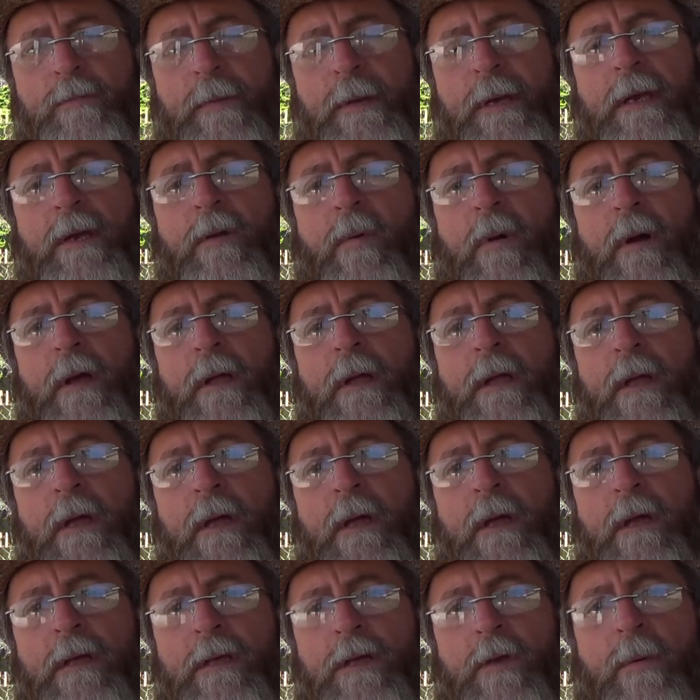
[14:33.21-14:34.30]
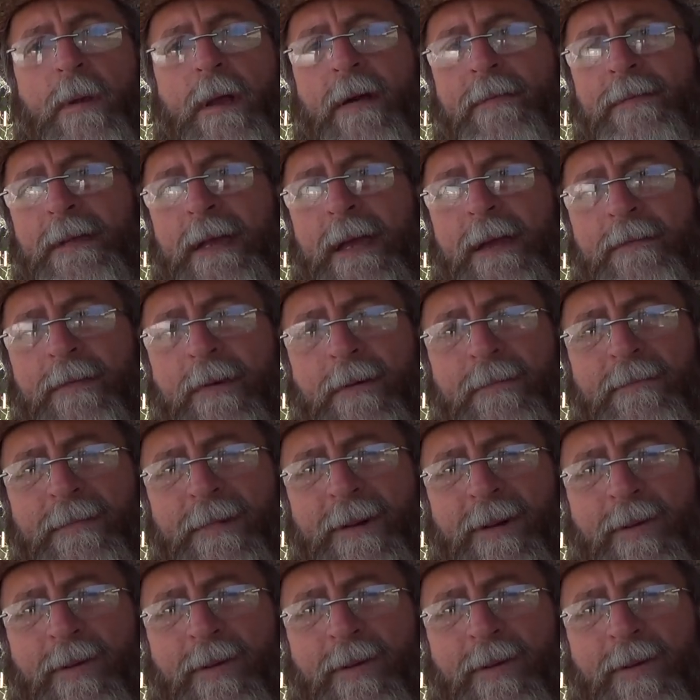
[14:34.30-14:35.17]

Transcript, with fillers: But anyway, you would have to have a,